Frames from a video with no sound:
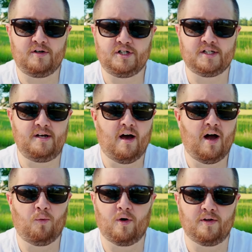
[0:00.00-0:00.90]
They're just
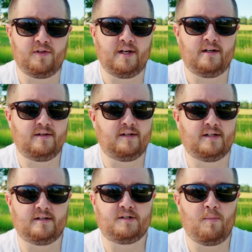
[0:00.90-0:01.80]
not worth it.
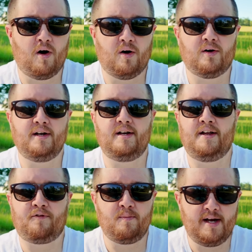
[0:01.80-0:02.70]
The small
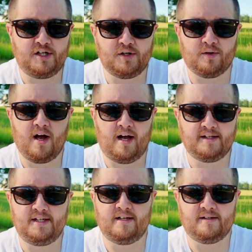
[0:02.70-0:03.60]
informational
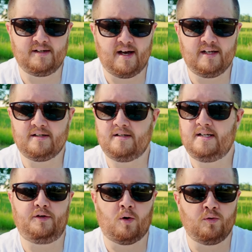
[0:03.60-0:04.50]
content sites,
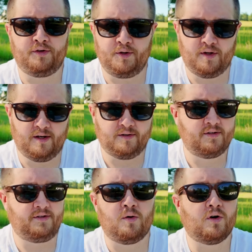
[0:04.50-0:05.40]
don't do
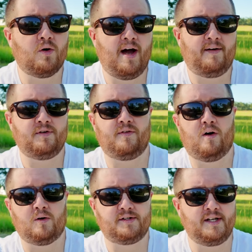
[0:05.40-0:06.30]
those. Don't go after the
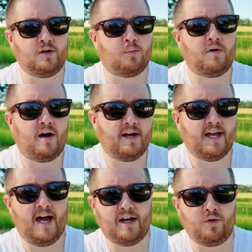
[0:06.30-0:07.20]
whole single
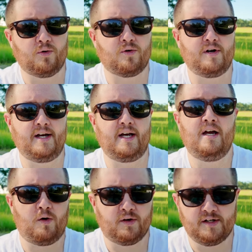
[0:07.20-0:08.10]
product category,
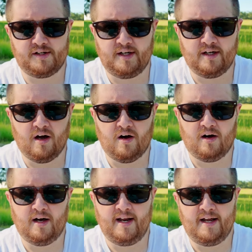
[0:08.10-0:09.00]
focusing
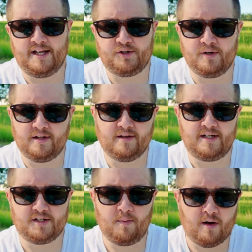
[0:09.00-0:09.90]
on answering
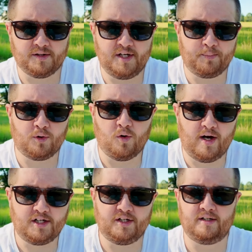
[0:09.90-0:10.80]
these small, simple
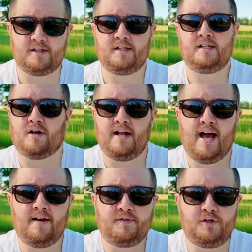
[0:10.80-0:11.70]
questions. You're gonna
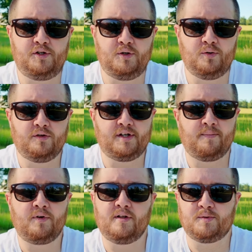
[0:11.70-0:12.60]
have to do
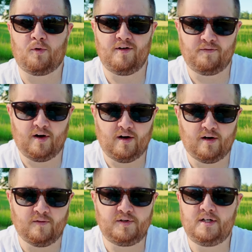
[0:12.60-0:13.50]
something that's more
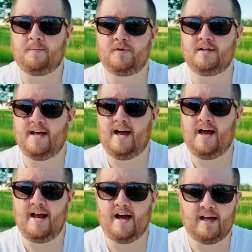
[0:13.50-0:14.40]
involved, something
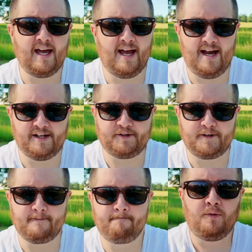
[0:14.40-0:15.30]
that A I can't answer.